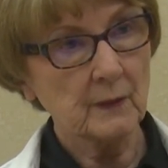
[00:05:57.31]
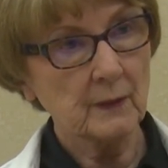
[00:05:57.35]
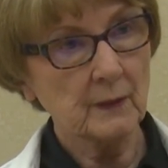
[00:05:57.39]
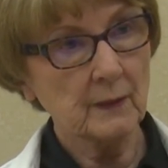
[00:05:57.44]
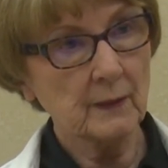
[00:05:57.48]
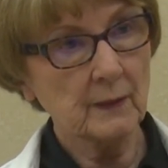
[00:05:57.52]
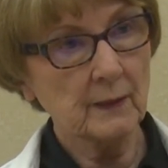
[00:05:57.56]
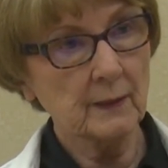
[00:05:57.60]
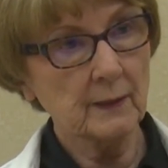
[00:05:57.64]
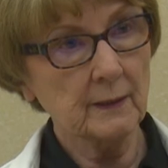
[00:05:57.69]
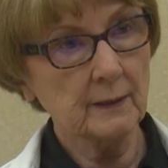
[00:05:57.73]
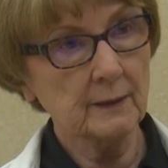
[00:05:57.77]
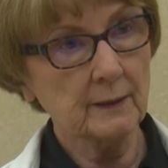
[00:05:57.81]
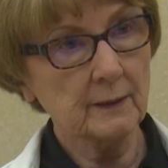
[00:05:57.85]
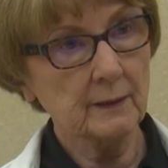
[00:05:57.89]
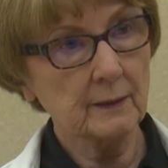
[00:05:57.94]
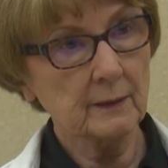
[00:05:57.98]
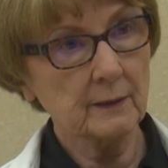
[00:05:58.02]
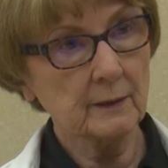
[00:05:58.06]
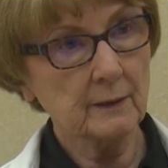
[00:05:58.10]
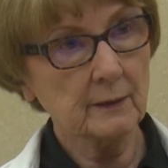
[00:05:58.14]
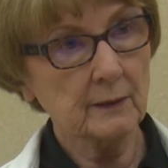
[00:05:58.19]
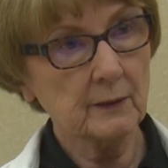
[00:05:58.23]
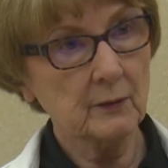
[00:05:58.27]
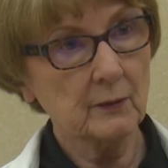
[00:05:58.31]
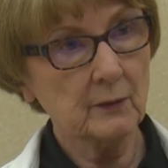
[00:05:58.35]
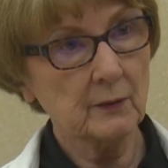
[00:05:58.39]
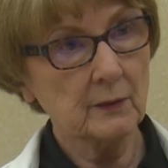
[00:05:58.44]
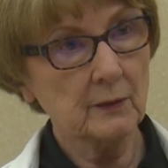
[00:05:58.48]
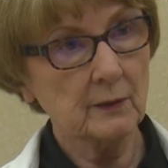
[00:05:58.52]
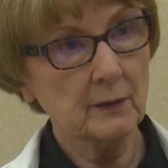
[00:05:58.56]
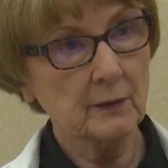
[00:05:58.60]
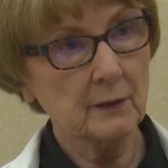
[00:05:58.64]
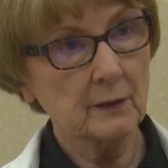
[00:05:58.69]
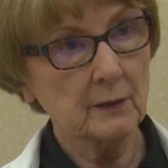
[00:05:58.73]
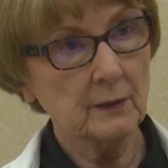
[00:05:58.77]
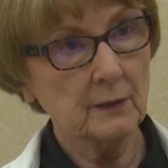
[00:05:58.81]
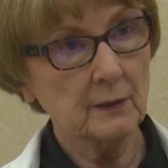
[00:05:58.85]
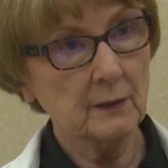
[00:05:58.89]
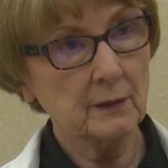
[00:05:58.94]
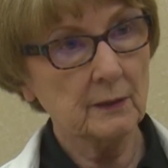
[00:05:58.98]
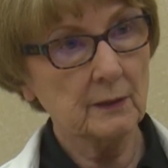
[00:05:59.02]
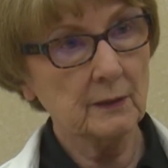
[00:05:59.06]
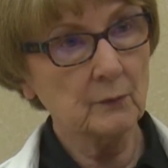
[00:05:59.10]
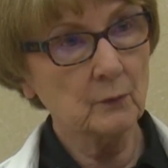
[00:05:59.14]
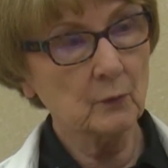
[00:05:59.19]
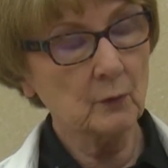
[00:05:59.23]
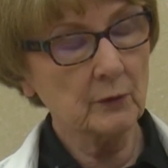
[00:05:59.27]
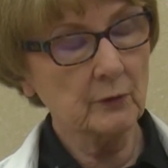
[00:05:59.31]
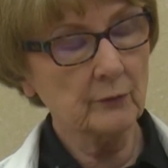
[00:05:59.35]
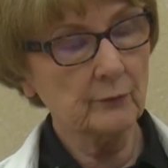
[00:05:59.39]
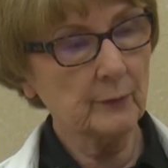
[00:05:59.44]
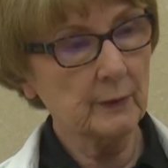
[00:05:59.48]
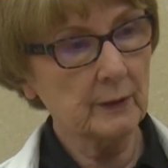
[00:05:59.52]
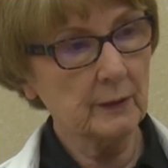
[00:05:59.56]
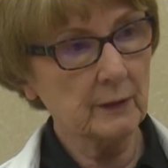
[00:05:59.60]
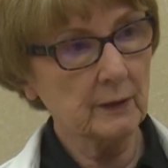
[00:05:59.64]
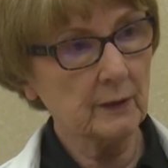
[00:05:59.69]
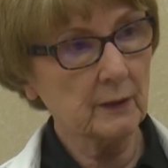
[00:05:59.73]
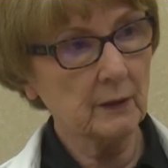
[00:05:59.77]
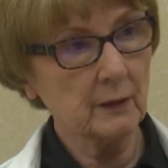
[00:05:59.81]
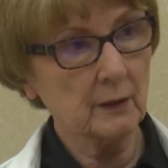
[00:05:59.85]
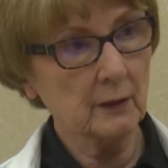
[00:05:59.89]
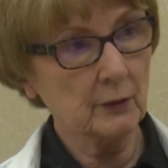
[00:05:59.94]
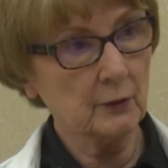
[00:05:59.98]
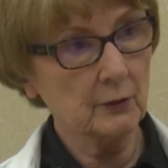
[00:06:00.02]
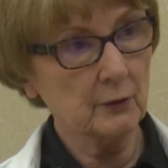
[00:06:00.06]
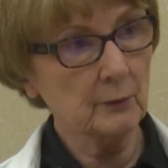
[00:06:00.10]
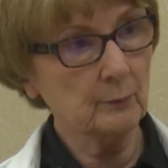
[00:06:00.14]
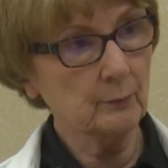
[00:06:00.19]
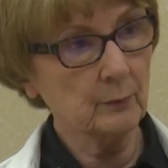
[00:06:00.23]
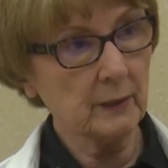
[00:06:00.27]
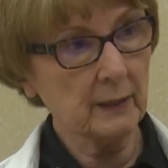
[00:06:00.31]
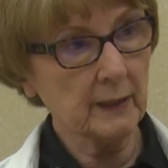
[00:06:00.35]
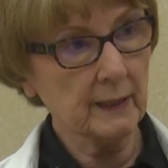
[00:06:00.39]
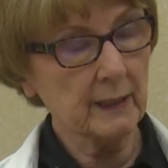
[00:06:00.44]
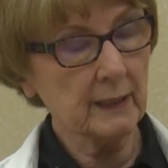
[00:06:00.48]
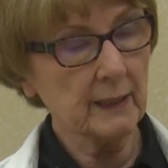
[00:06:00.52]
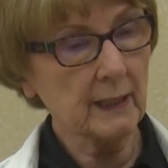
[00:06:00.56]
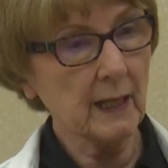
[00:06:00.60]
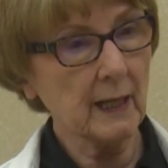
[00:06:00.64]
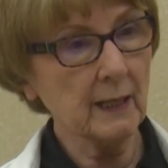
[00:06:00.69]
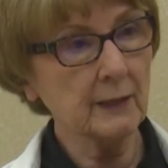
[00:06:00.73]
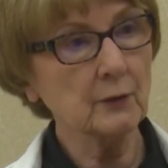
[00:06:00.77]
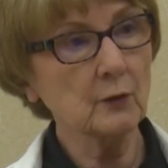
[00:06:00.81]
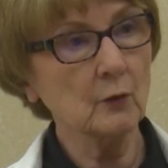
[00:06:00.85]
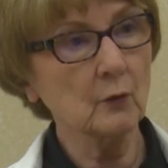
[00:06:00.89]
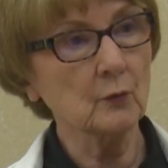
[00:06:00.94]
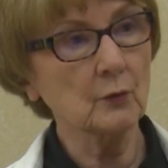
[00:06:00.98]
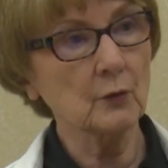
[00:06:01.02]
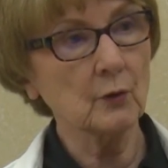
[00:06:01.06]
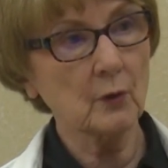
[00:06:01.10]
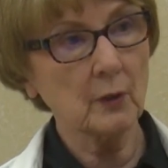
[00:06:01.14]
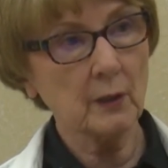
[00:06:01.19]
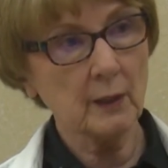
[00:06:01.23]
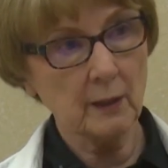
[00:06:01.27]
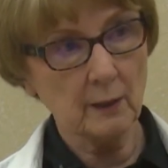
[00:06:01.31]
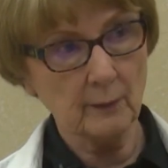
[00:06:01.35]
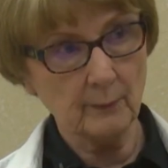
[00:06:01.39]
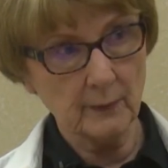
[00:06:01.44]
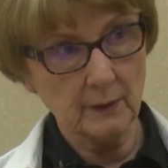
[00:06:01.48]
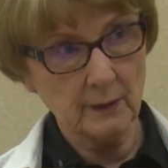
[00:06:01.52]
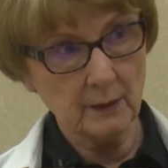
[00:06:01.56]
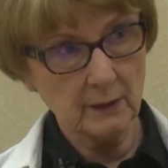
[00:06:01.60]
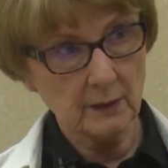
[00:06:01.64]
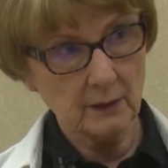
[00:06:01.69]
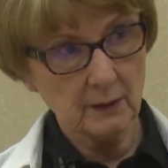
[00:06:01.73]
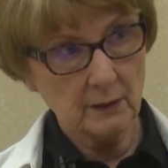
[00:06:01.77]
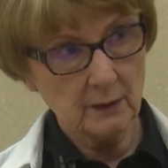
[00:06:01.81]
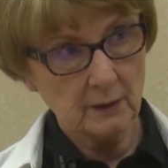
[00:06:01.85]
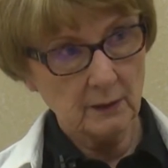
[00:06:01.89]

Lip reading: and it would have been a good plan. I don't know how many